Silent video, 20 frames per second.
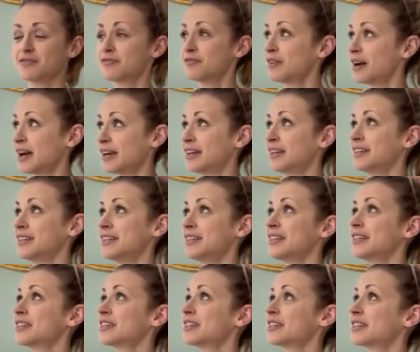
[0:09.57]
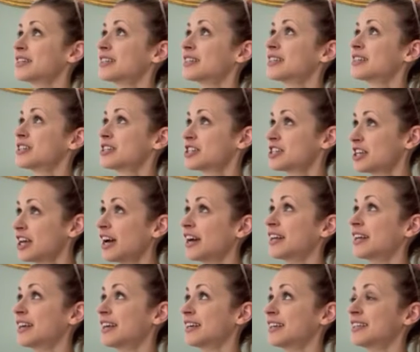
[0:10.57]
finally
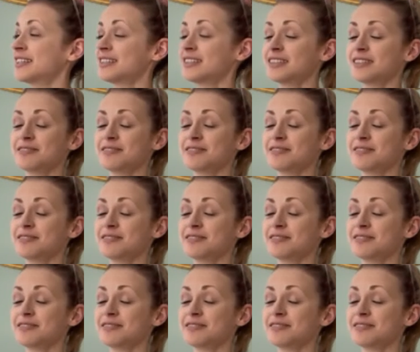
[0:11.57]
shining.